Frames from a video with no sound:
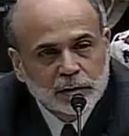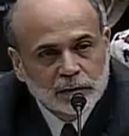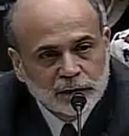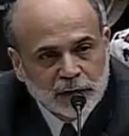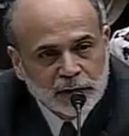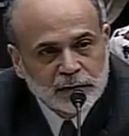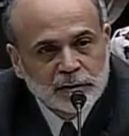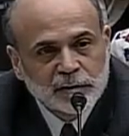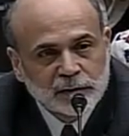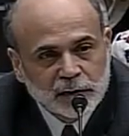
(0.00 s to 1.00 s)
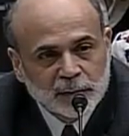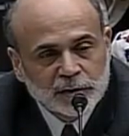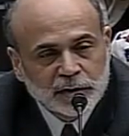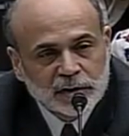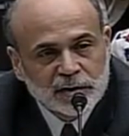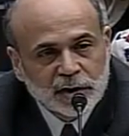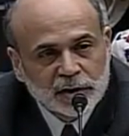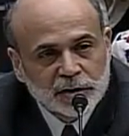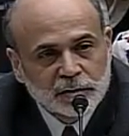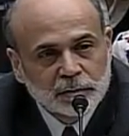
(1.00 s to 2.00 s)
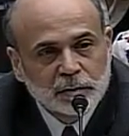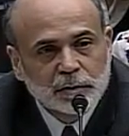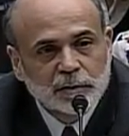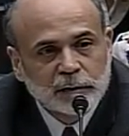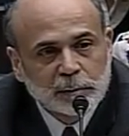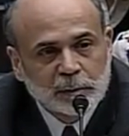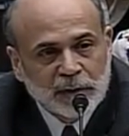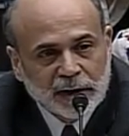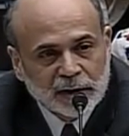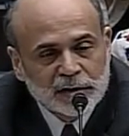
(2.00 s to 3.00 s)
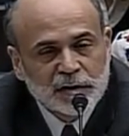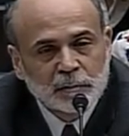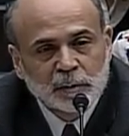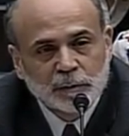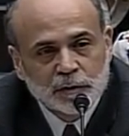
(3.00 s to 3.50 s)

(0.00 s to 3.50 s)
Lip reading: in good faith to develop a transaction, develop a package that would